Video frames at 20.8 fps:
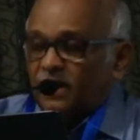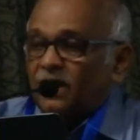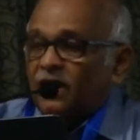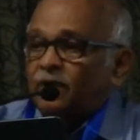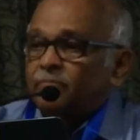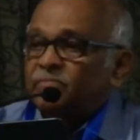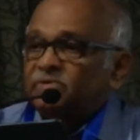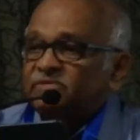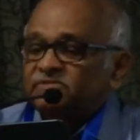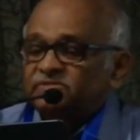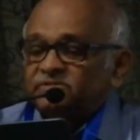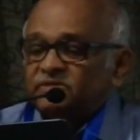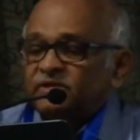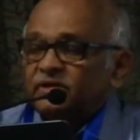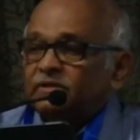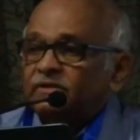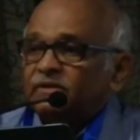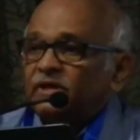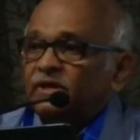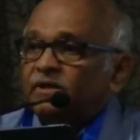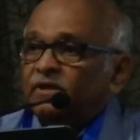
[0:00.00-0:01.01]
I must
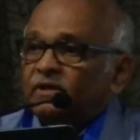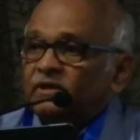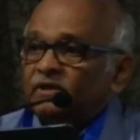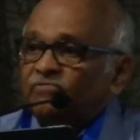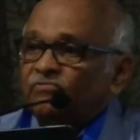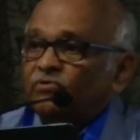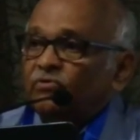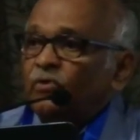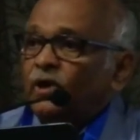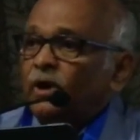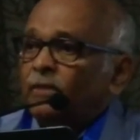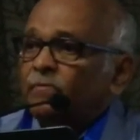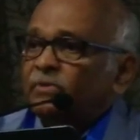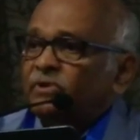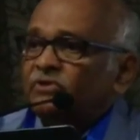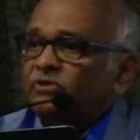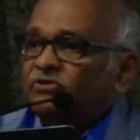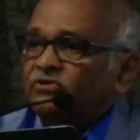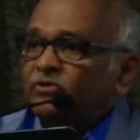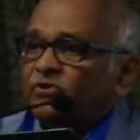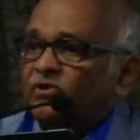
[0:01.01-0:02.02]
say that if you
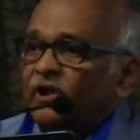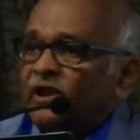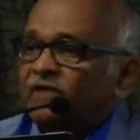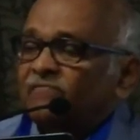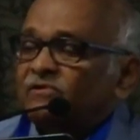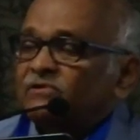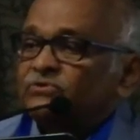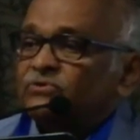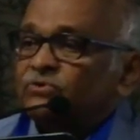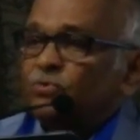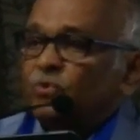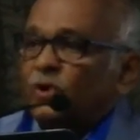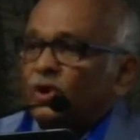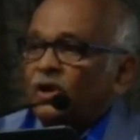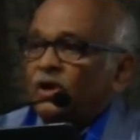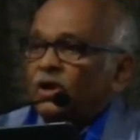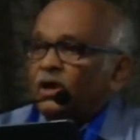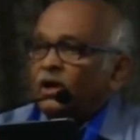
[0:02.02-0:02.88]
happen to travel through